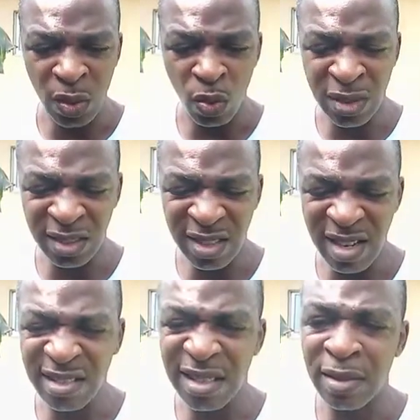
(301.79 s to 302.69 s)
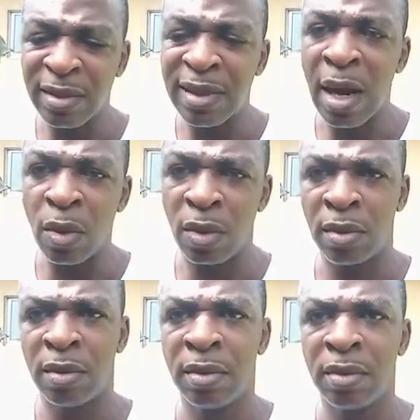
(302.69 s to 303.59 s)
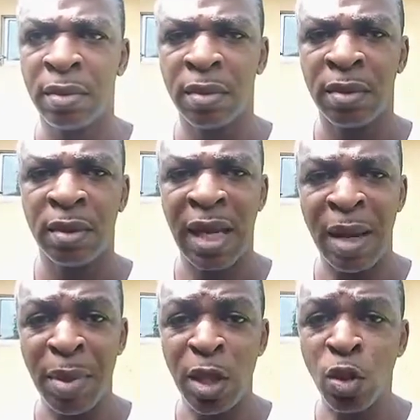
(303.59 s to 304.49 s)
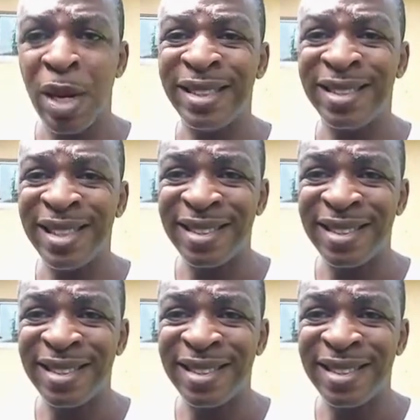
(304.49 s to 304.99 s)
we sit ourselves down and begin to address